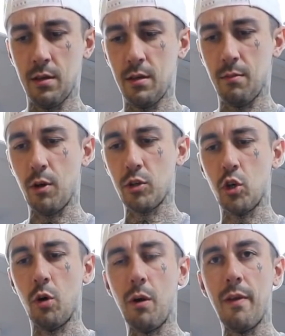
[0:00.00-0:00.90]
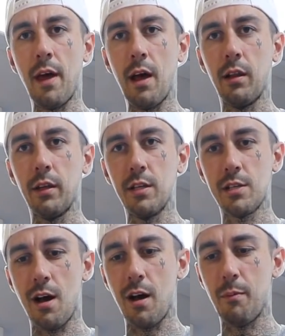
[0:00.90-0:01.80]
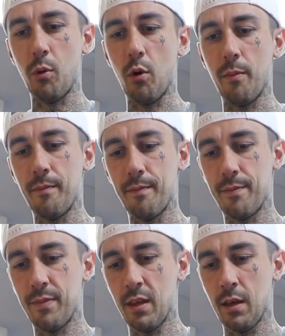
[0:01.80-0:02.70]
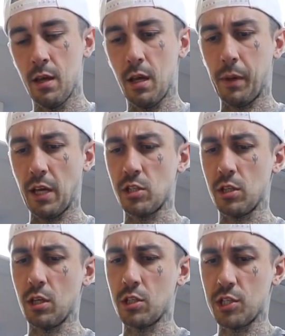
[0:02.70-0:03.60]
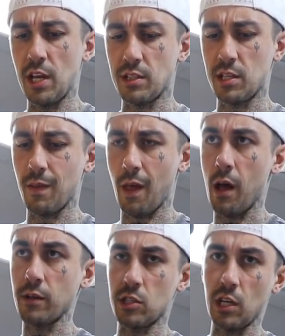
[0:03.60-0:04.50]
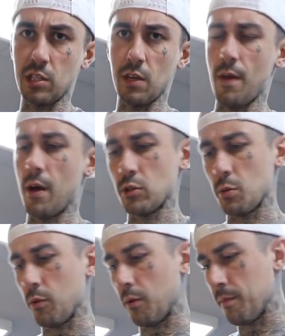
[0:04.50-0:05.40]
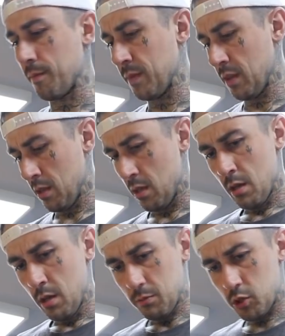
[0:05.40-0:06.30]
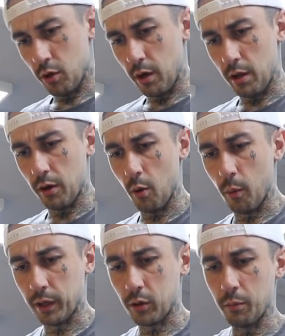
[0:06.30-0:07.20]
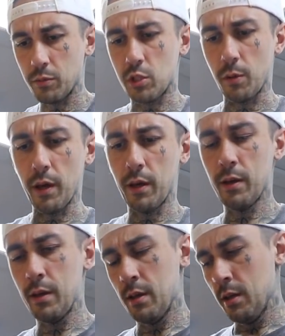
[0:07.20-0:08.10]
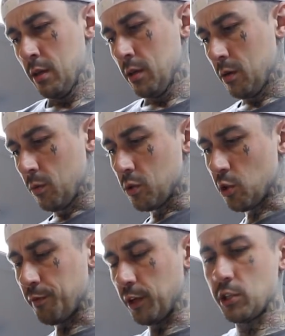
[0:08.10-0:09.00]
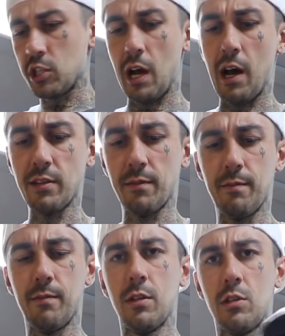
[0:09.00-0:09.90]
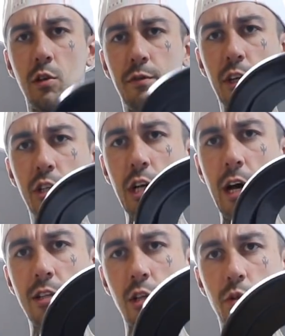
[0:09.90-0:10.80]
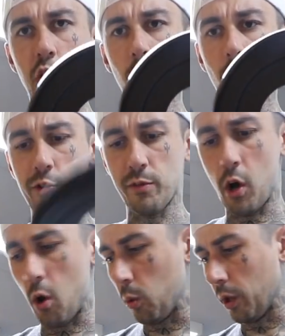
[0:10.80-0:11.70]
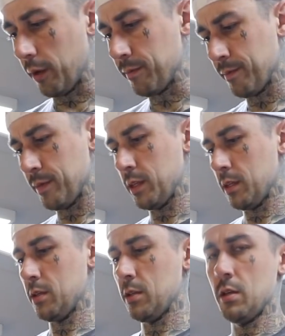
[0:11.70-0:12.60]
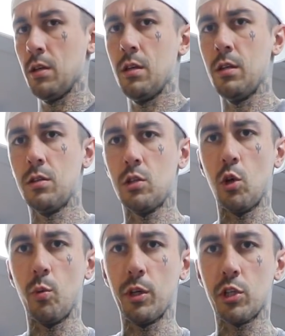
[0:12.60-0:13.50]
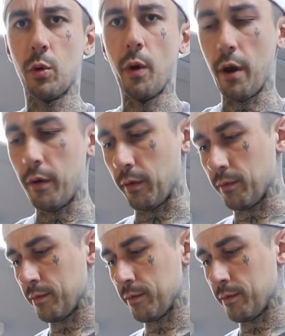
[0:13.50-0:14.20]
I'm not sure what in the hell these are, but I'm guessing it sits in that or something. I'm sure I'll know when it comes to it. 2 for each side, 2 for each side, so 2 ones with a hole in, 2 with a square in.